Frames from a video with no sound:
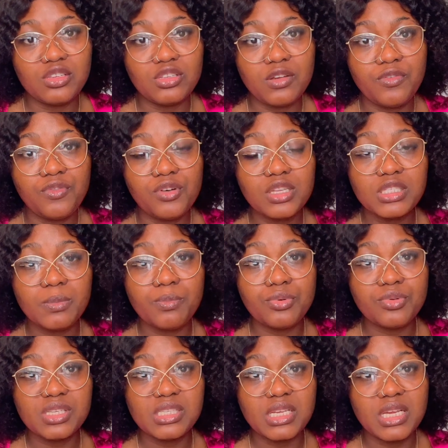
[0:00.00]
So the first
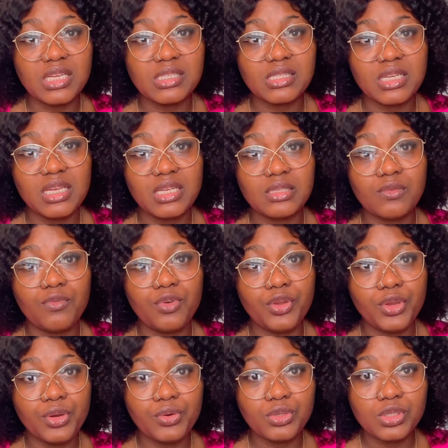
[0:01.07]
process is for
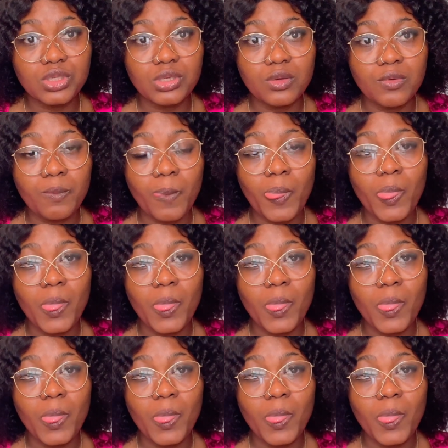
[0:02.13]
you to